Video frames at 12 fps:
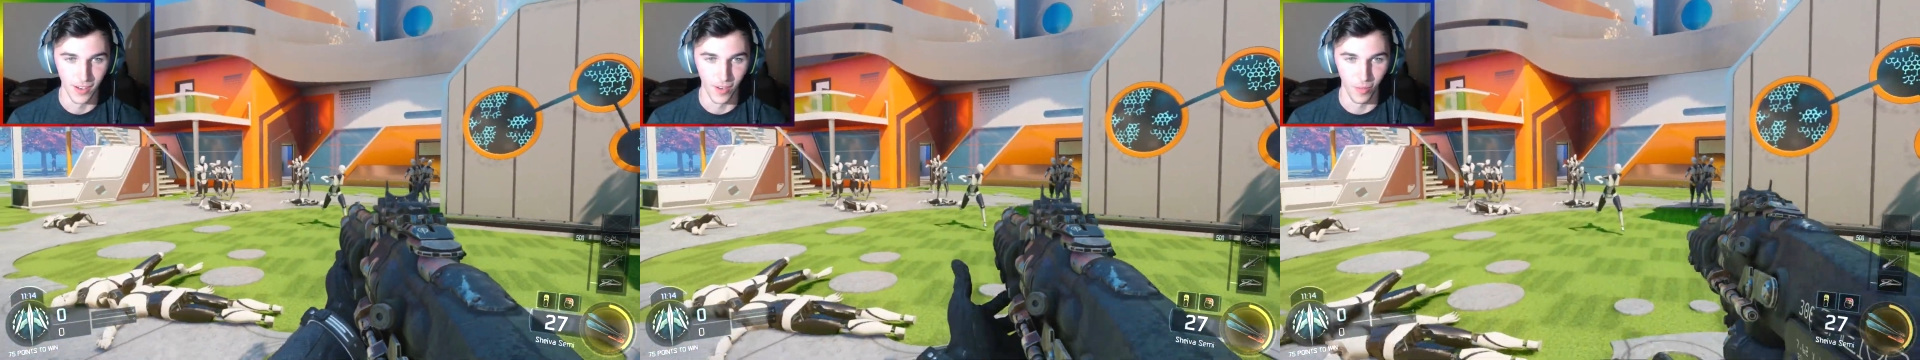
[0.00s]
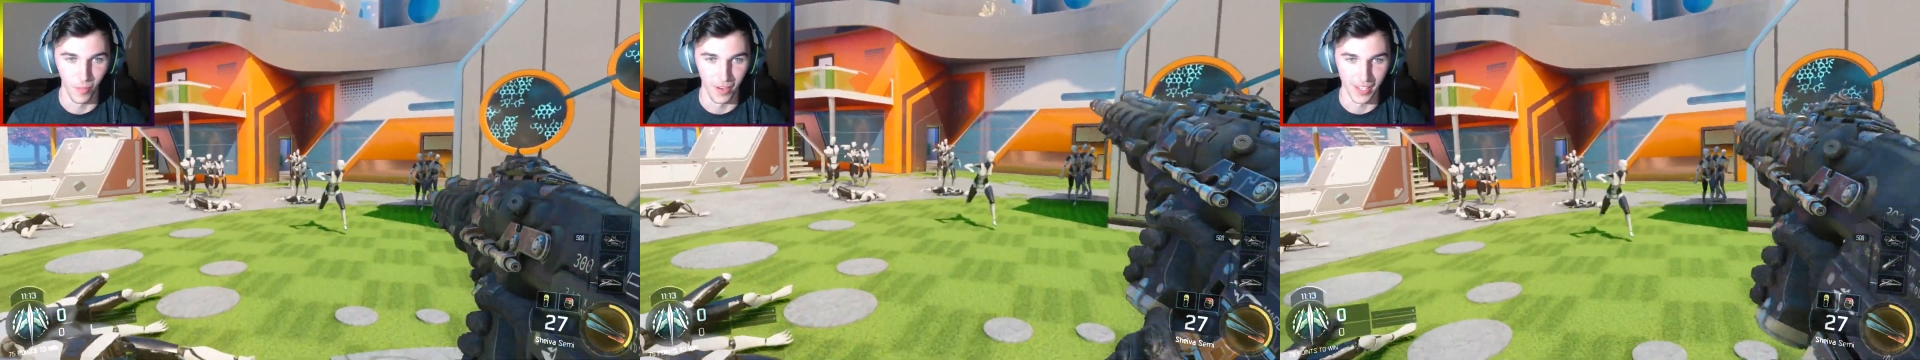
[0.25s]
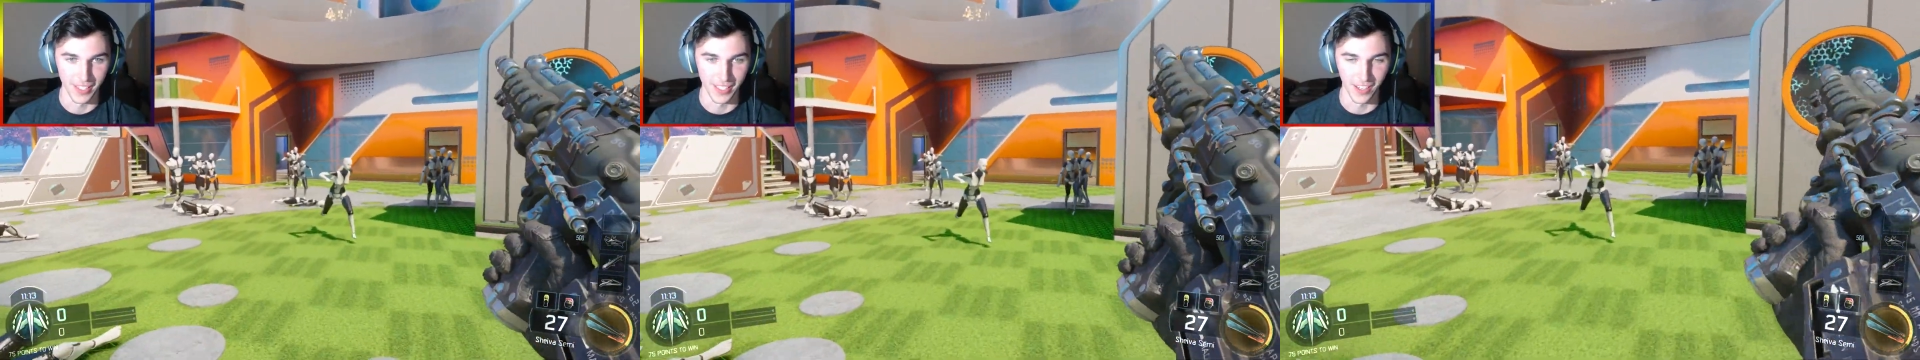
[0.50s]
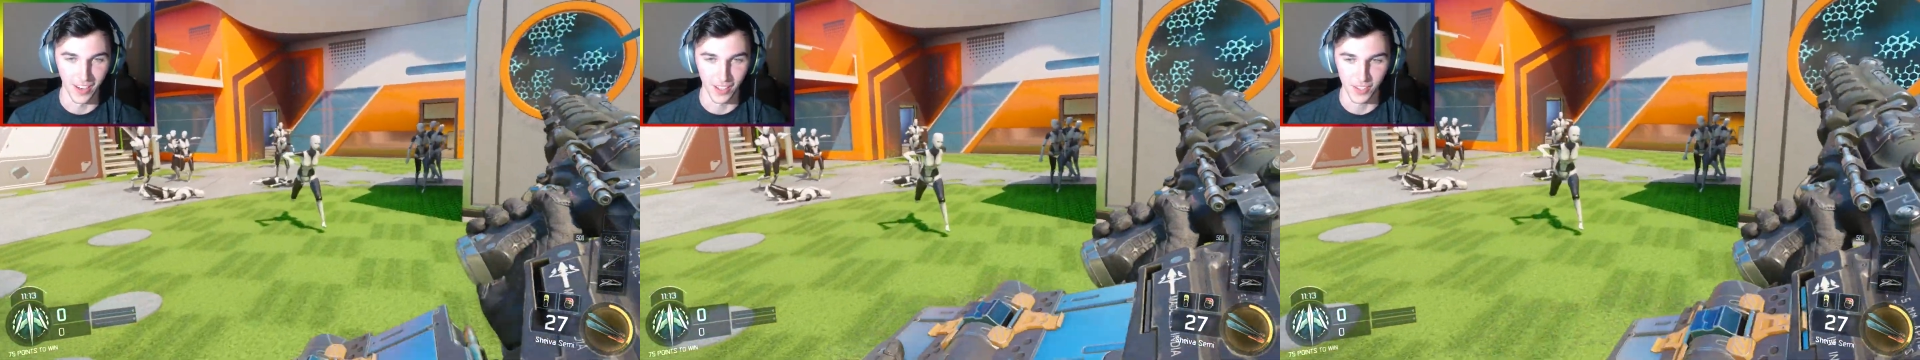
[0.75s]
Oh my
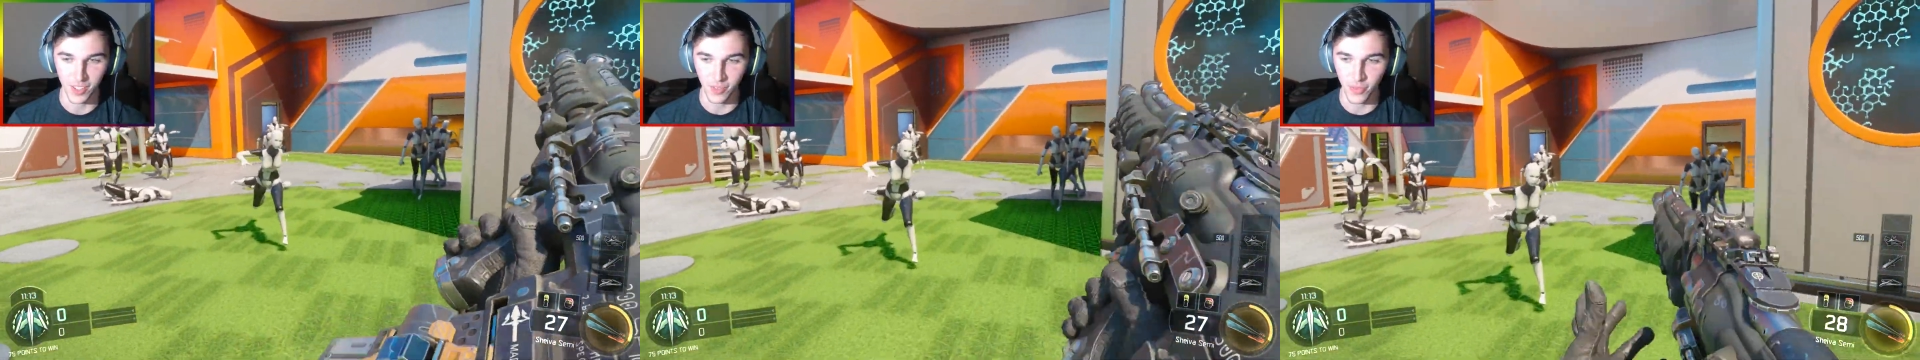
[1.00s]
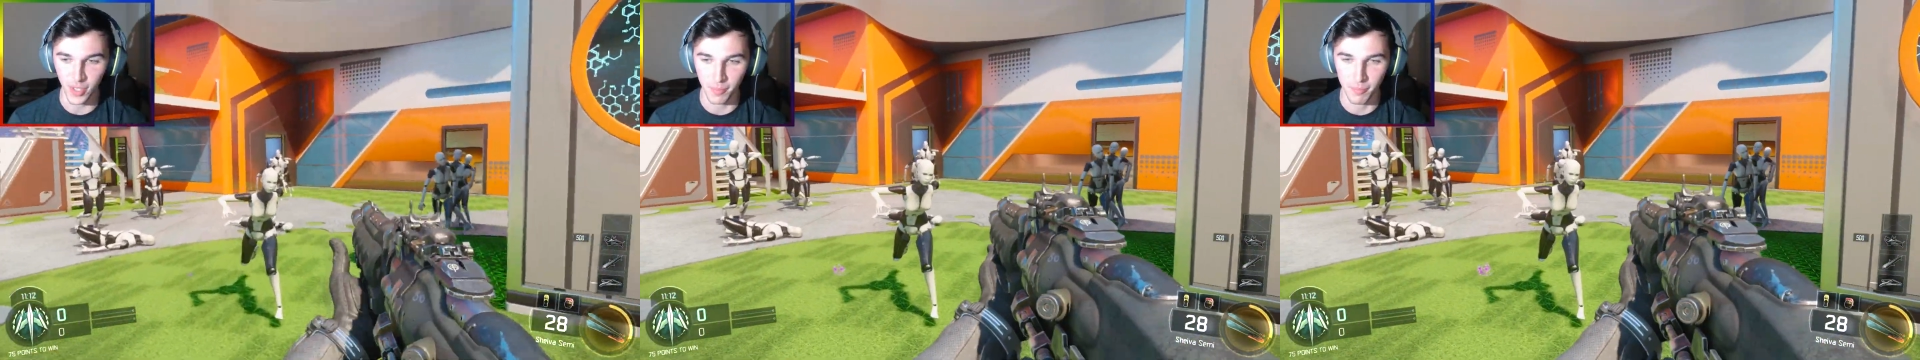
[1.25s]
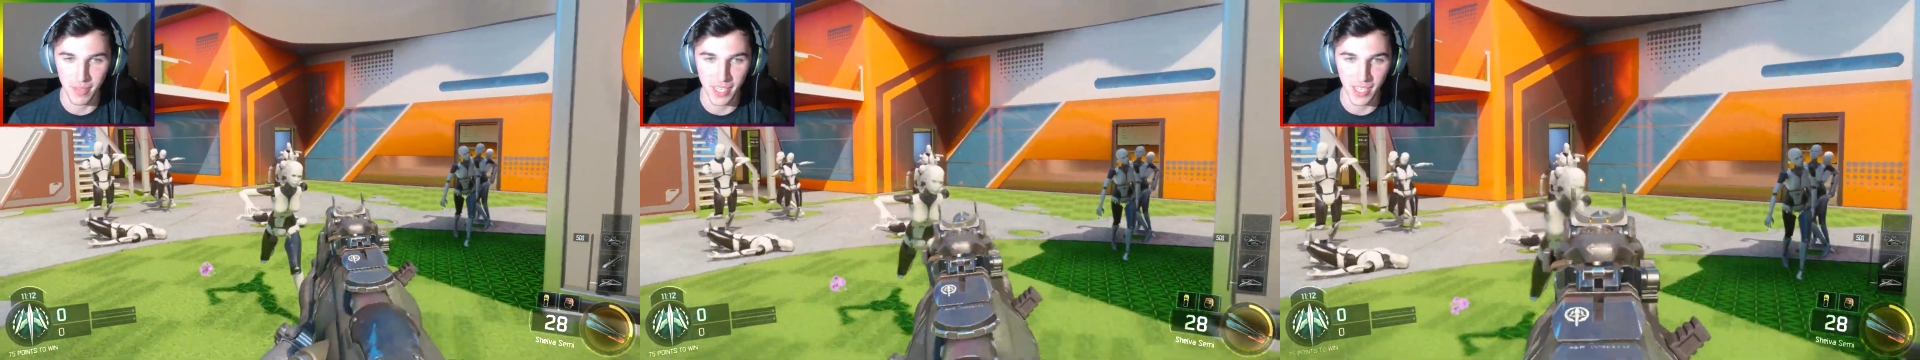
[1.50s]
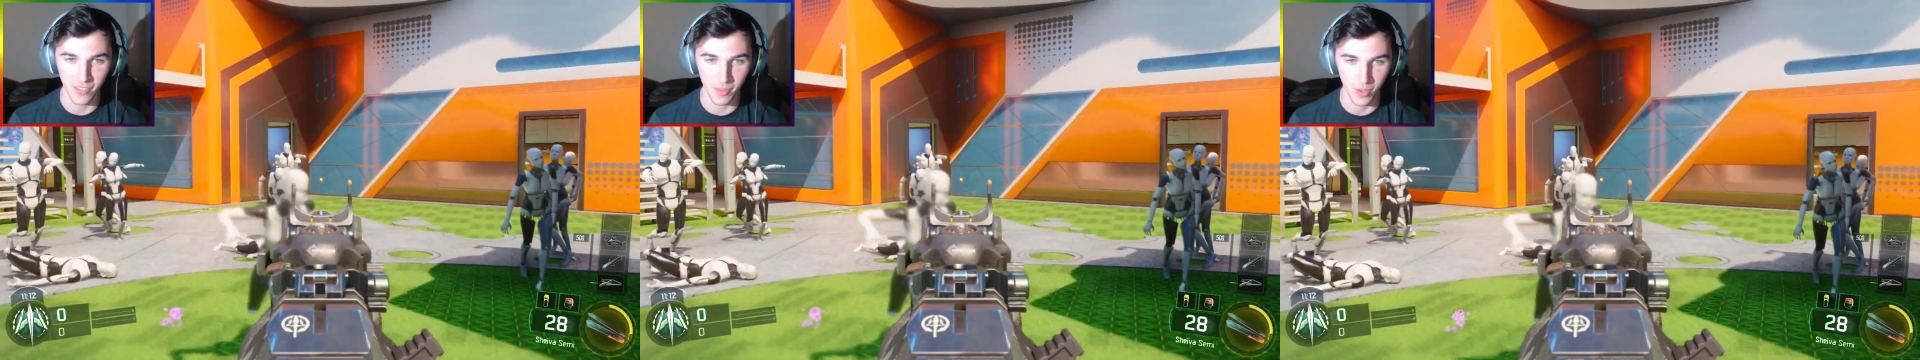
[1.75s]
God! Look how fucking
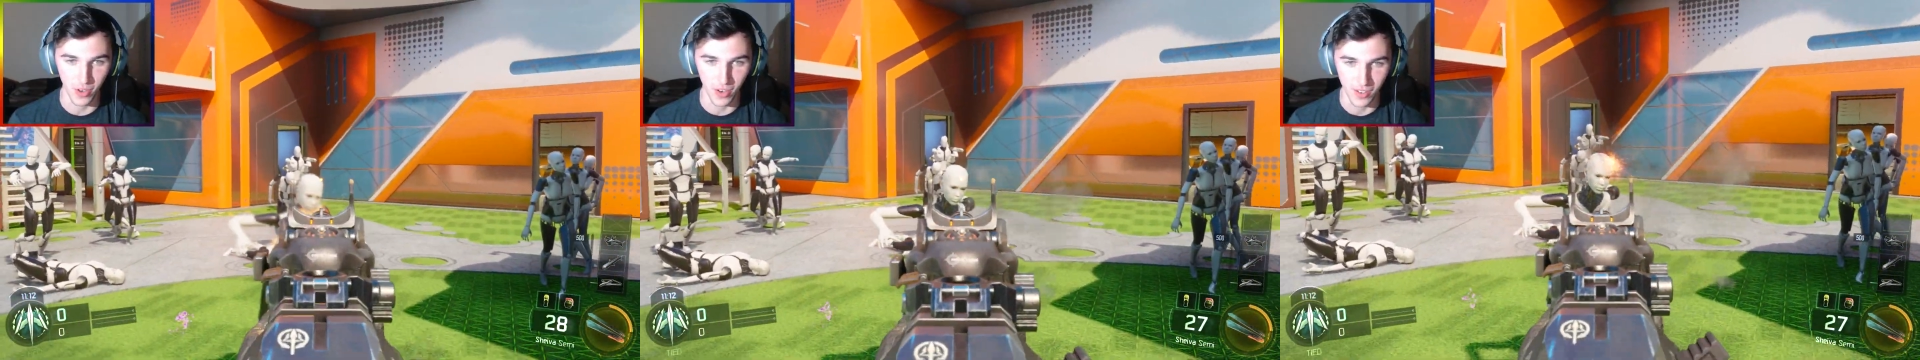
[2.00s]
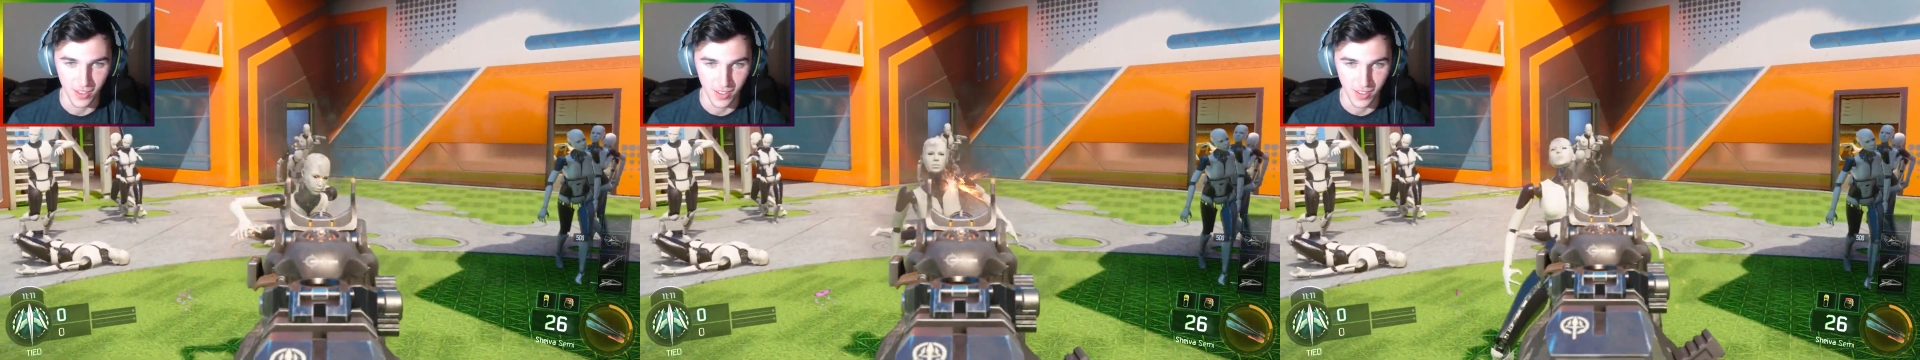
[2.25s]
many of them there are.